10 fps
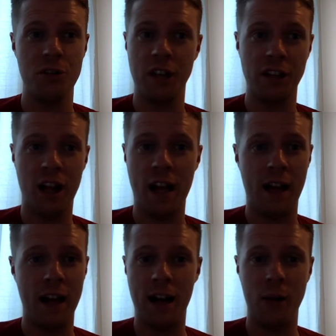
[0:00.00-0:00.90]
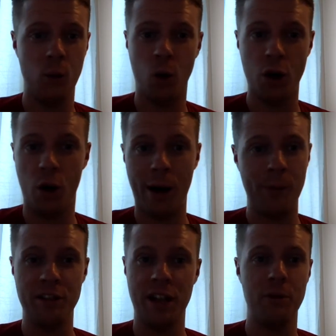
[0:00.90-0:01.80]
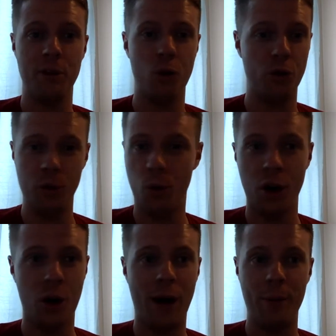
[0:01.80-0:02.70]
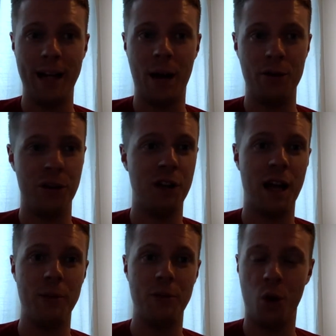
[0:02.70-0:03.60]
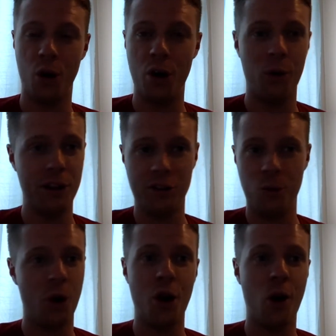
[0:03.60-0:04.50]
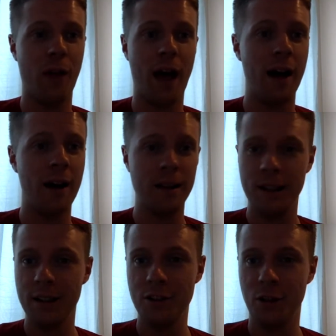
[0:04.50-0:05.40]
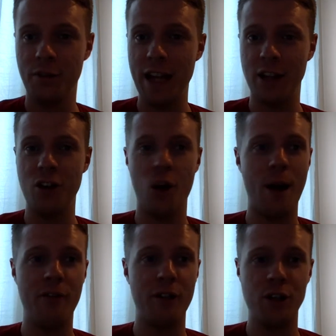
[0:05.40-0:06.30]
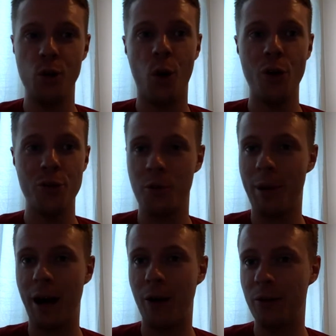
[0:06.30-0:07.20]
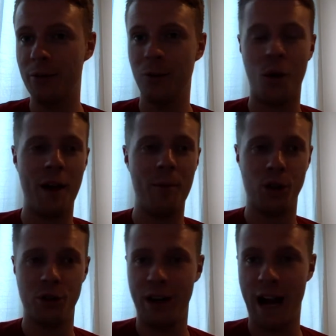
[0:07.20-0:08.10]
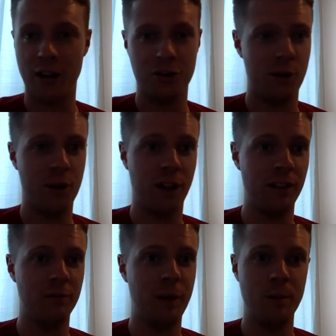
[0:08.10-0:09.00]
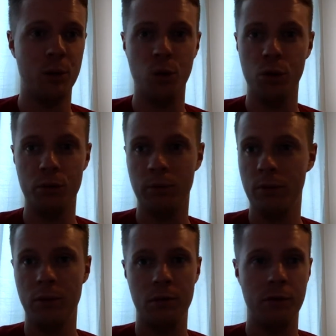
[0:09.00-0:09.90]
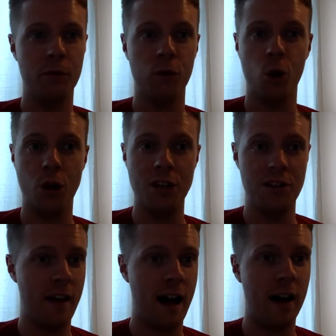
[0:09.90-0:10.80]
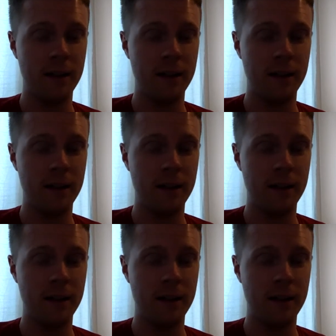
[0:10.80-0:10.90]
things like that now. They want to know how many steps they've done. They want to know how many hours they've slept. They want to know this. They want to know that. So if they can know every nuance about what their body reacts to, I think people will flood into that.